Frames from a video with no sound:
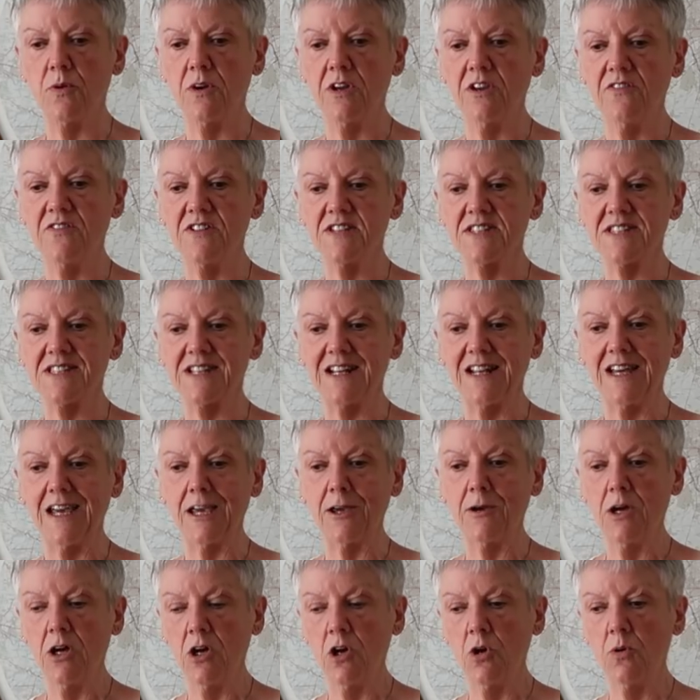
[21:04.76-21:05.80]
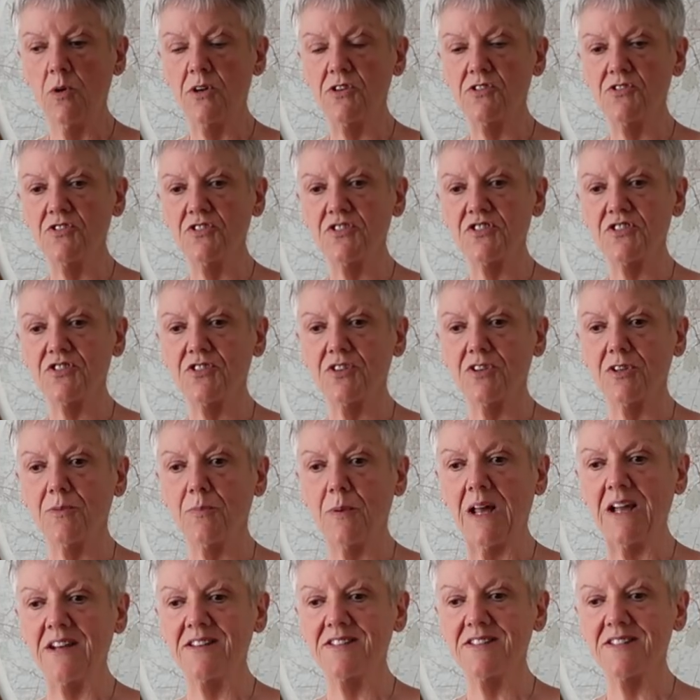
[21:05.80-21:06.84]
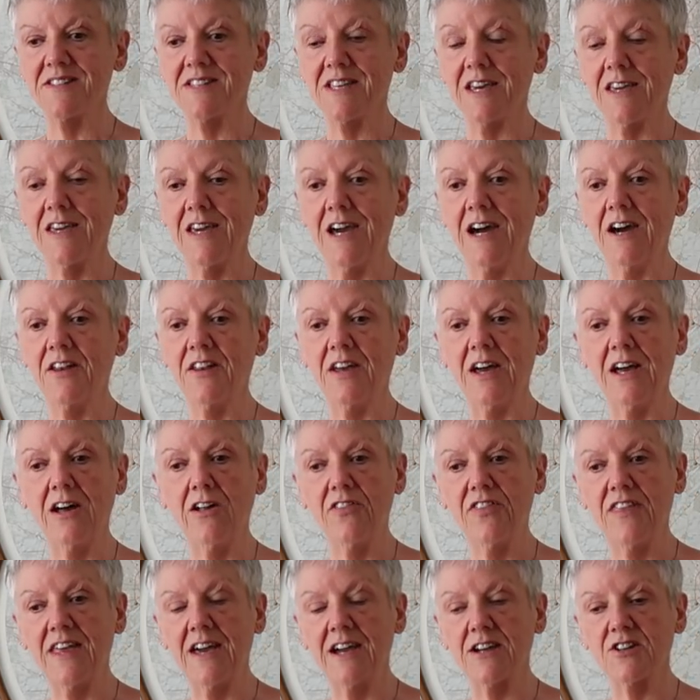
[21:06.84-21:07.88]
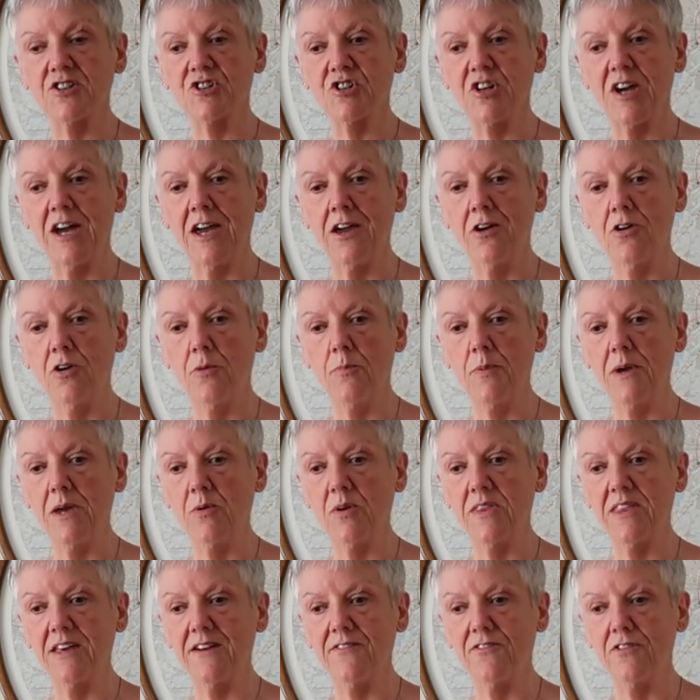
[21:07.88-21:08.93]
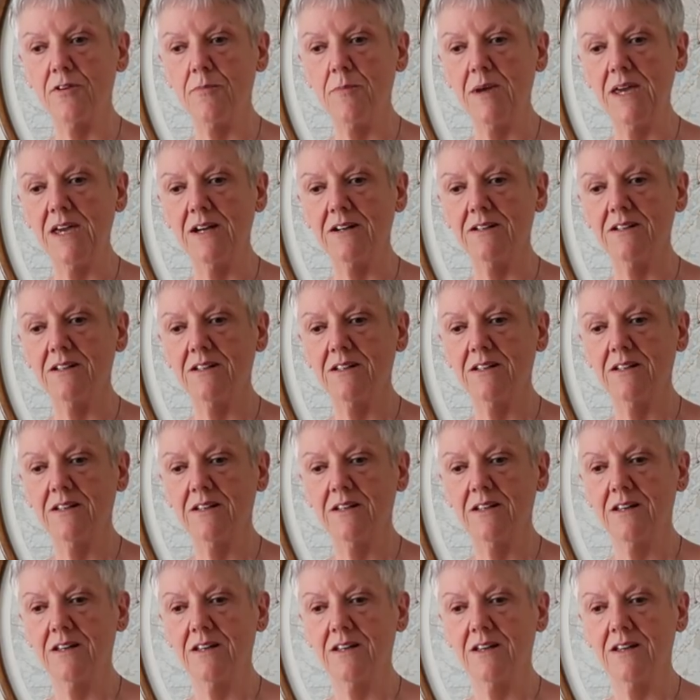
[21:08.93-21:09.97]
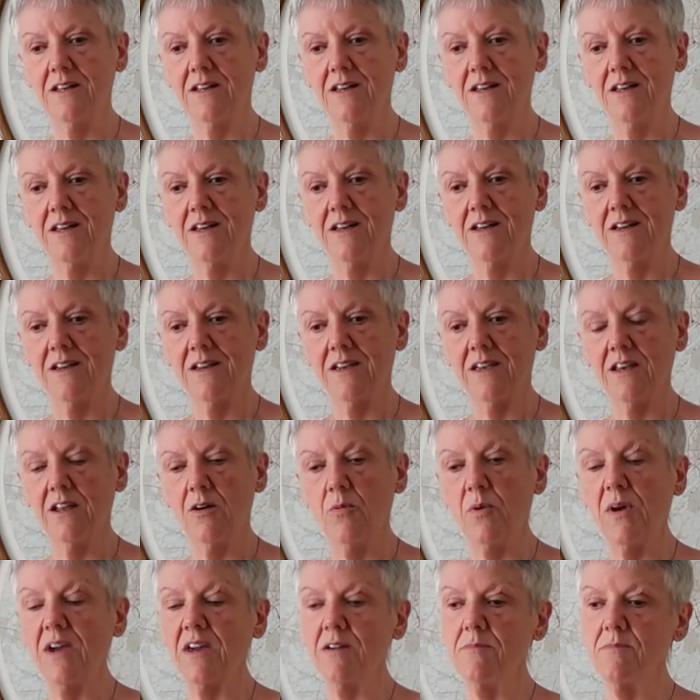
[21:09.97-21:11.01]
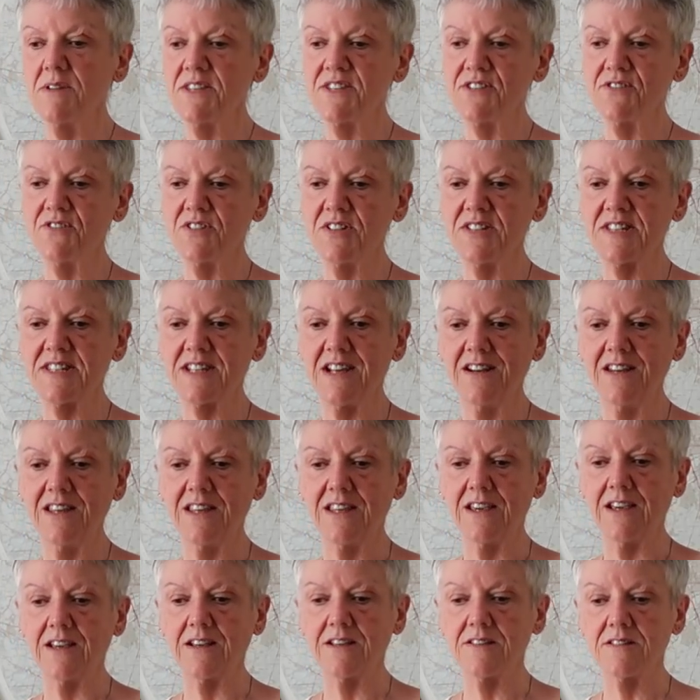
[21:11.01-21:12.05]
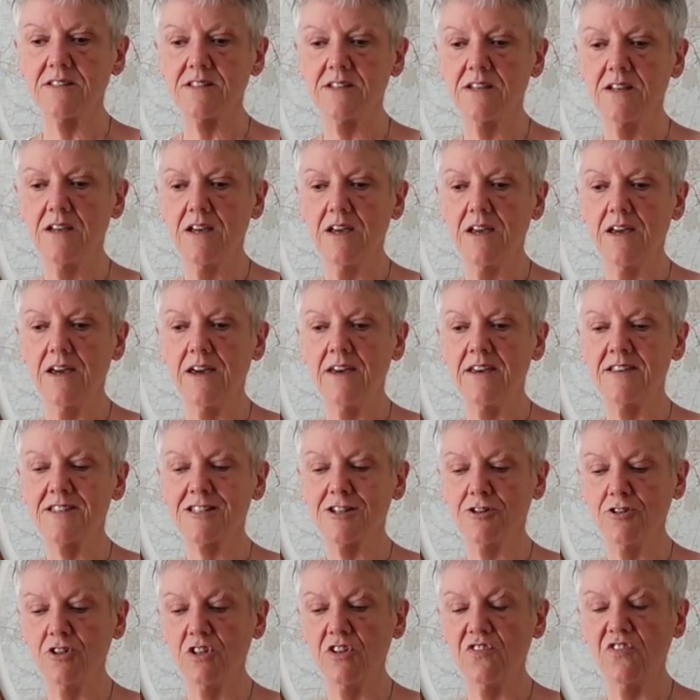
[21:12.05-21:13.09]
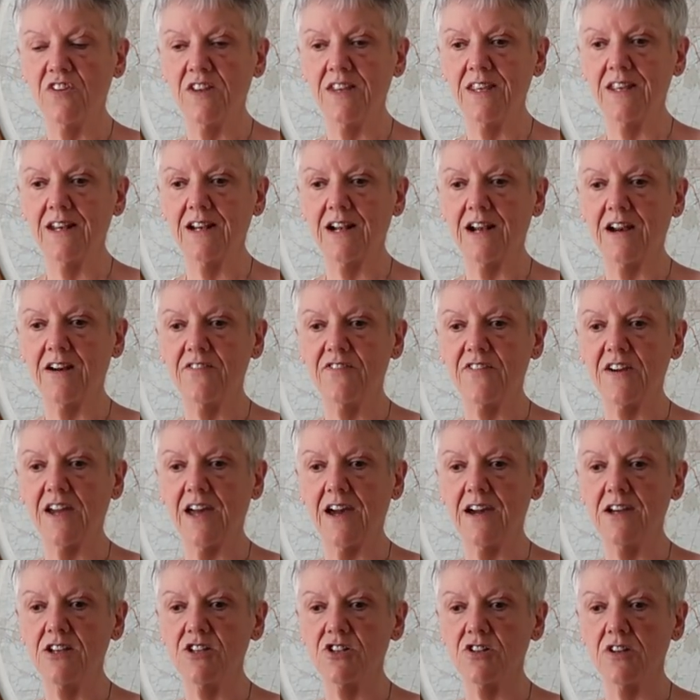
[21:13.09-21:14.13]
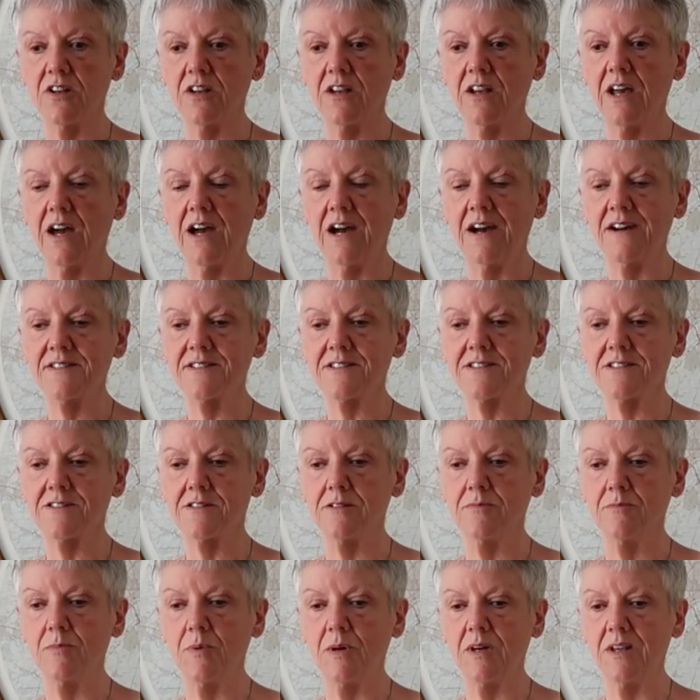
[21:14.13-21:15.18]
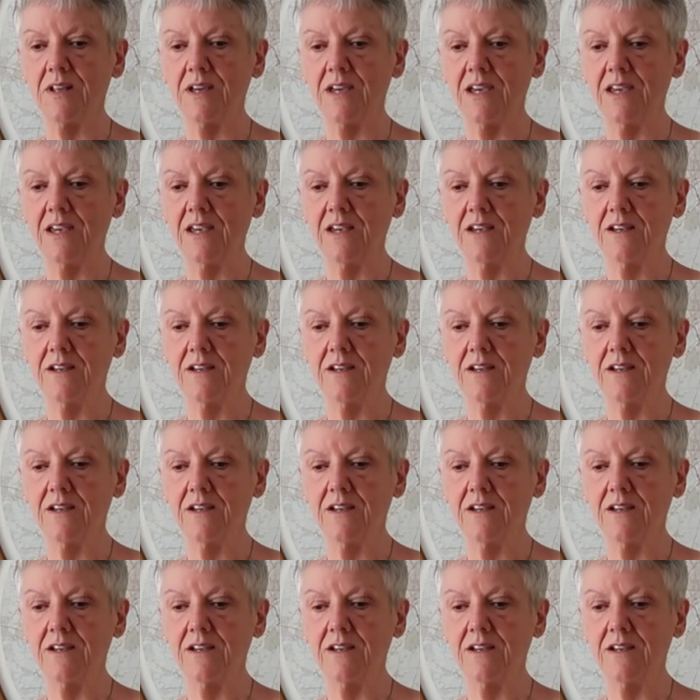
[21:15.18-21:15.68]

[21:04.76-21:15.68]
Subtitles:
previously, who had understood the plan to say you had a healthy extra A or B with every meal. You know, we can misunderstand things. It's good if you need clarification, ask somebody.